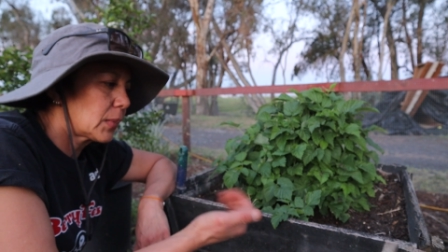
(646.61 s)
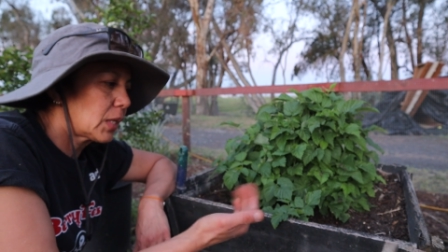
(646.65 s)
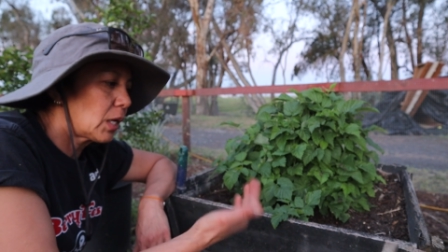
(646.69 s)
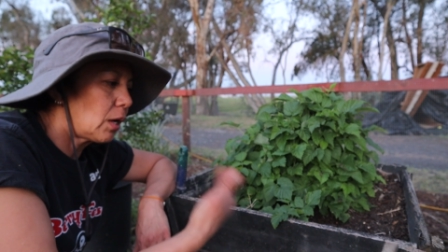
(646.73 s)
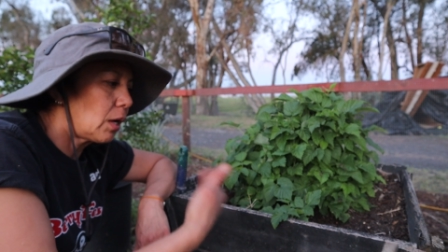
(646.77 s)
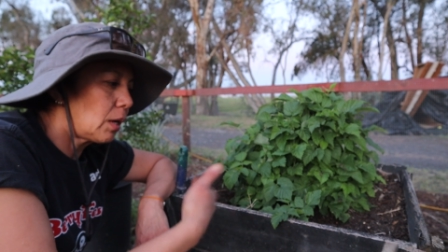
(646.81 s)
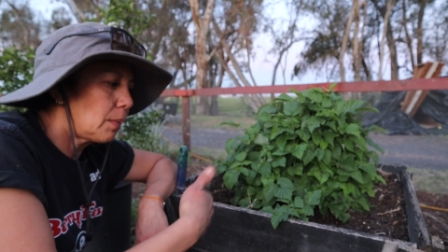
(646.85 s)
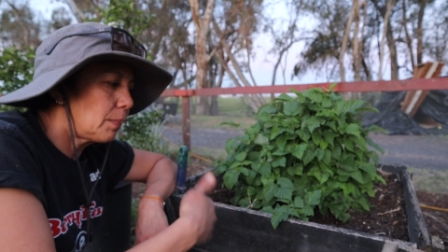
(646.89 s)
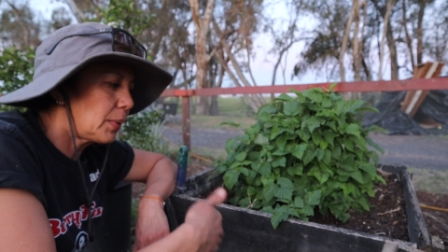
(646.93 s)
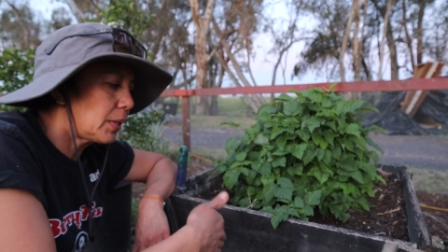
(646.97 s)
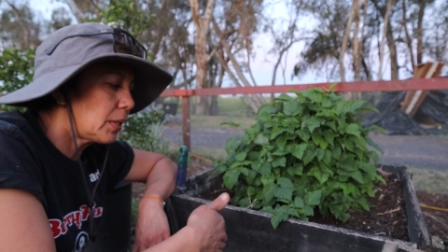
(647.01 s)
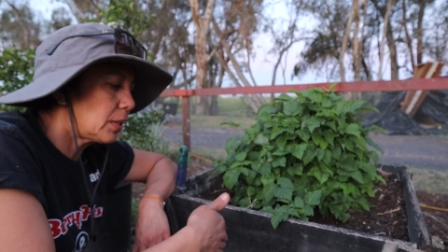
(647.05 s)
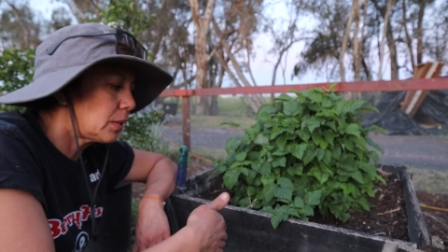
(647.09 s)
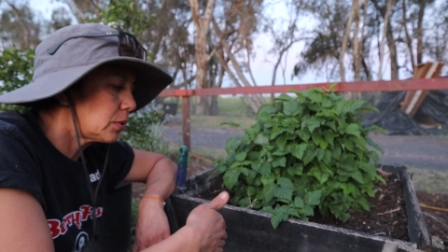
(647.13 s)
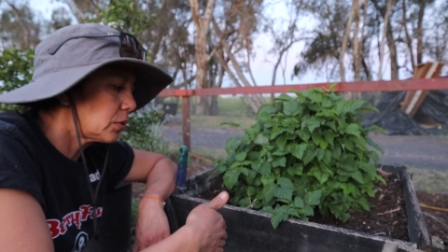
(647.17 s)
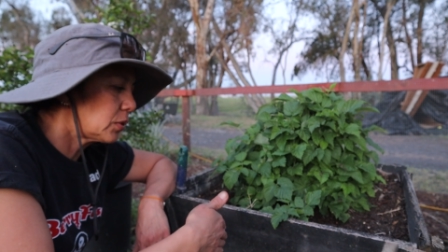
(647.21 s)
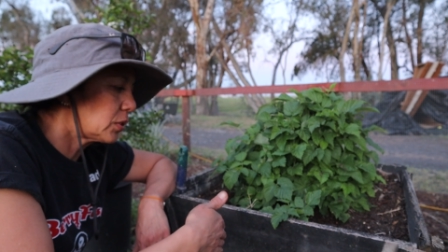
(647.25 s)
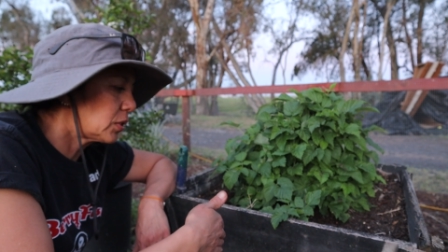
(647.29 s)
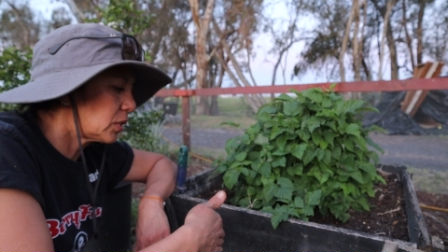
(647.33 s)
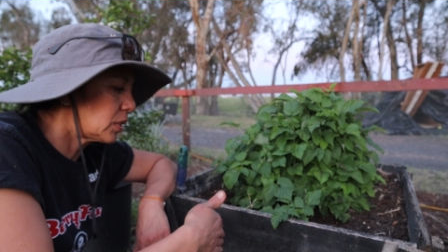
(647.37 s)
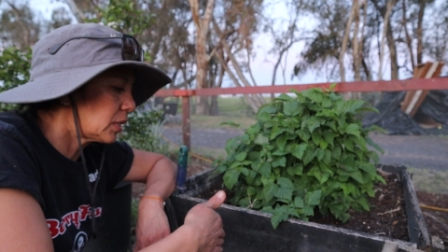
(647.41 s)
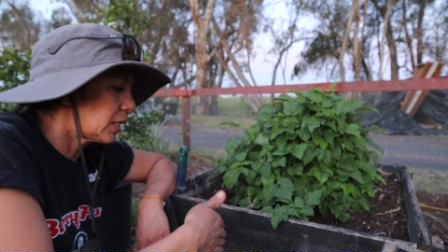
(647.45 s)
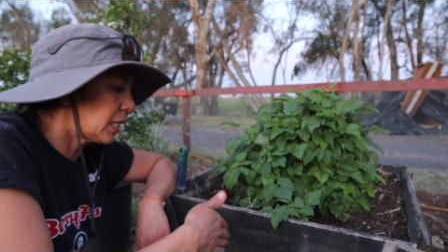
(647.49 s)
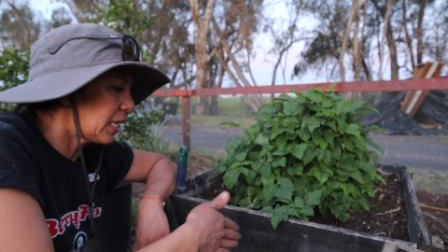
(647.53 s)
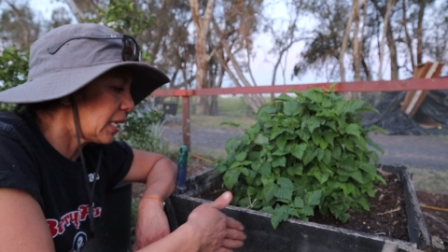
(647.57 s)

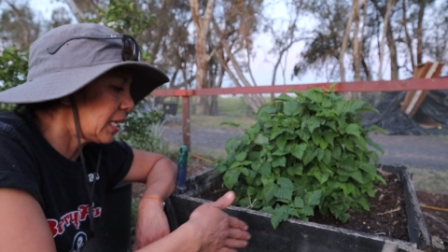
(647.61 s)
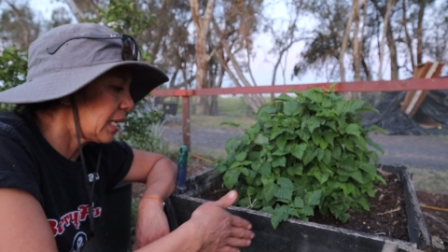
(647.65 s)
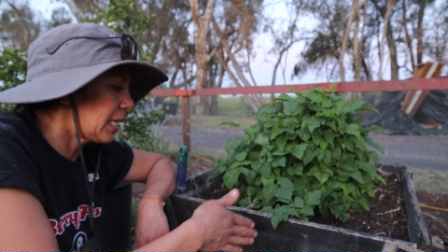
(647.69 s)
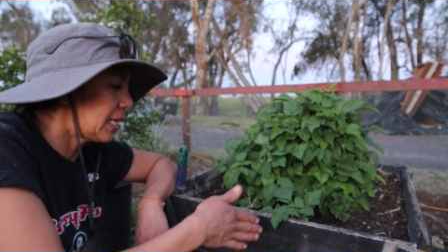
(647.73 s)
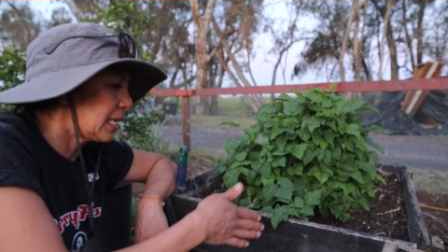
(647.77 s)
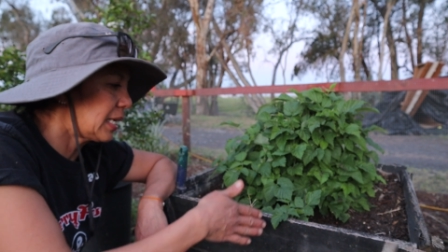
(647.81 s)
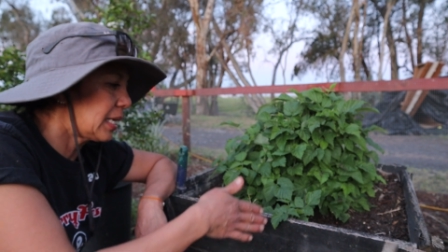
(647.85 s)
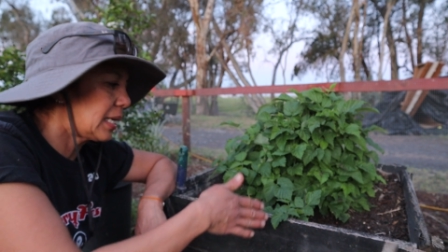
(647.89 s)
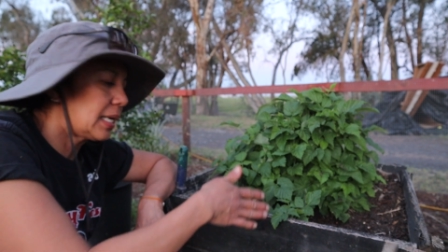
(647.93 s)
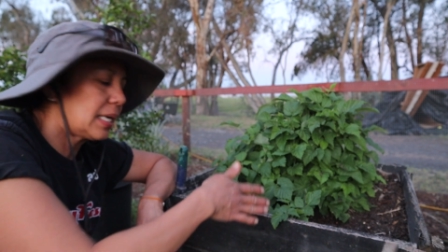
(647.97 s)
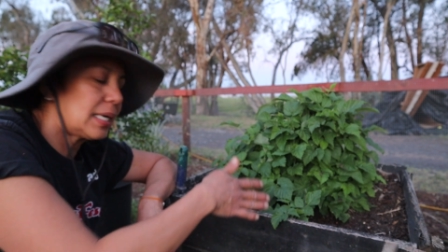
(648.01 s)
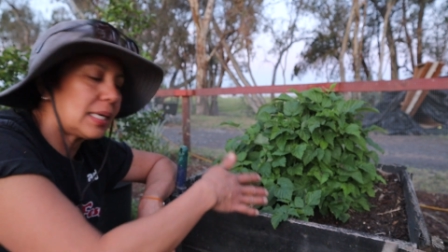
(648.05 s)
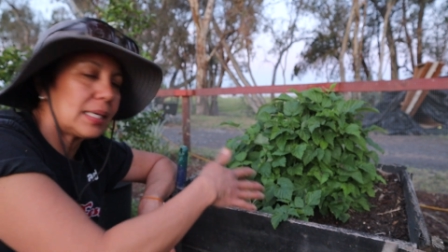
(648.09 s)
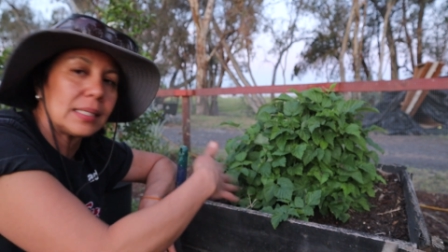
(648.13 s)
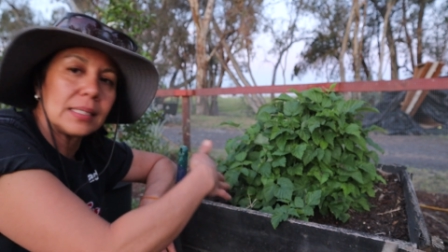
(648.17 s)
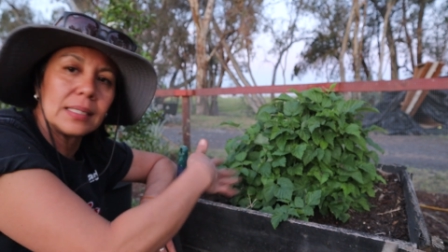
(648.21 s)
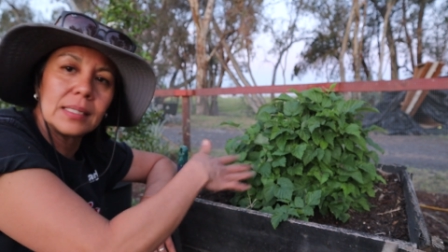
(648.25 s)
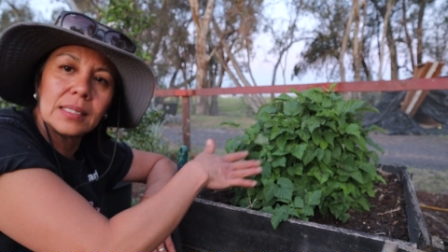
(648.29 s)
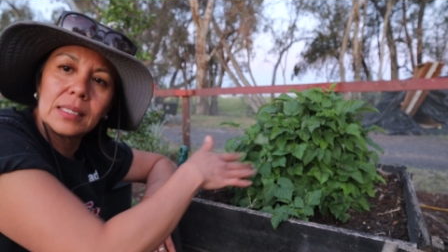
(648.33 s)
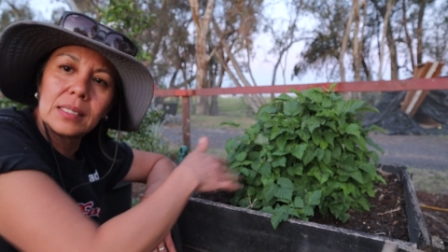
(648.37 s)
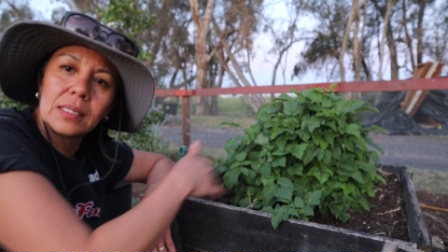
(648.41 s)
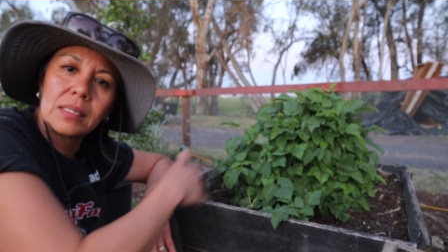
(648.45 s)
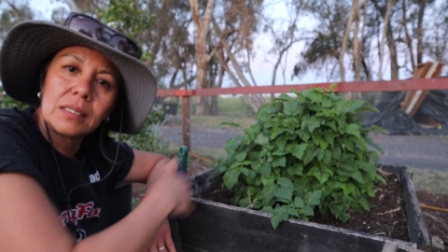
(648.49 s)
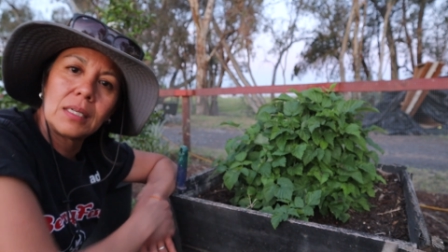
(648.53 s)
compost and,